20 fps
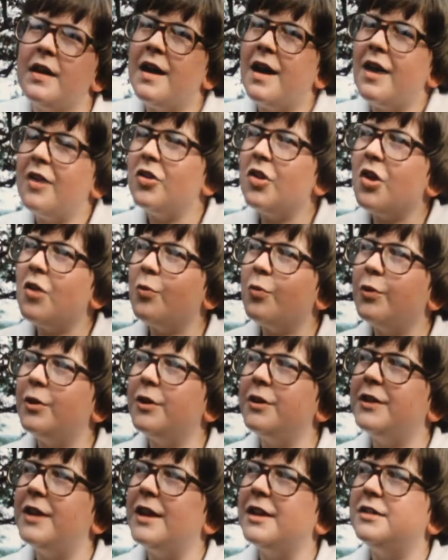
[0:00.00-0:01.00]
How long would
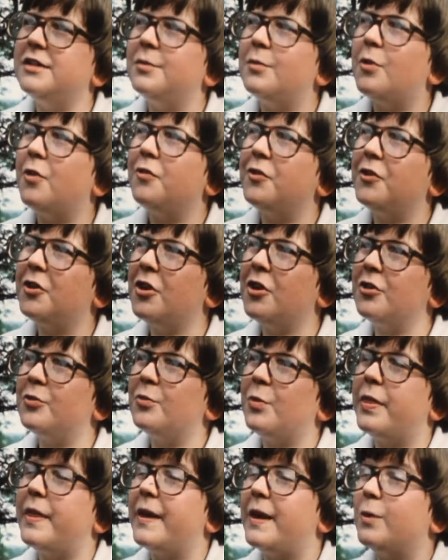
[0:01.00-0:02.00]
it take to mow the yard
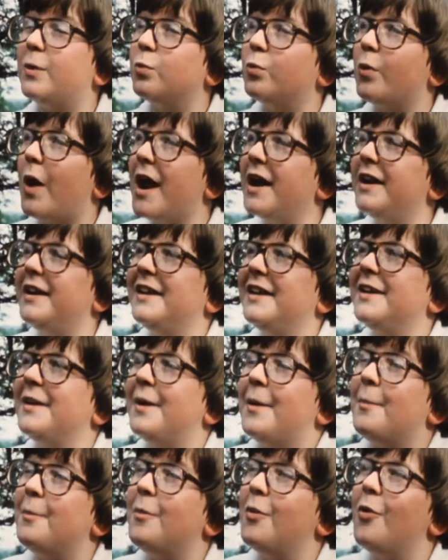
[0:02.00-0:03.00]
with a
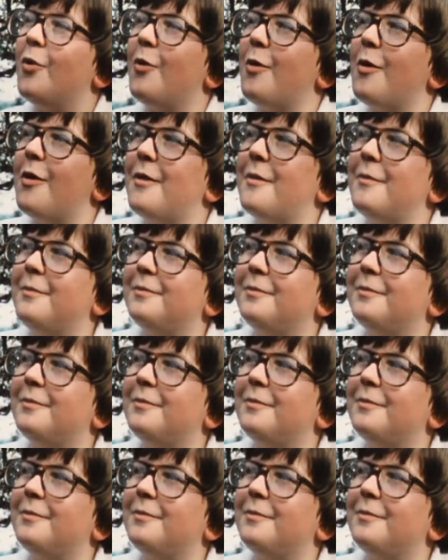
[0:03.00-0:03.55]
riding mower?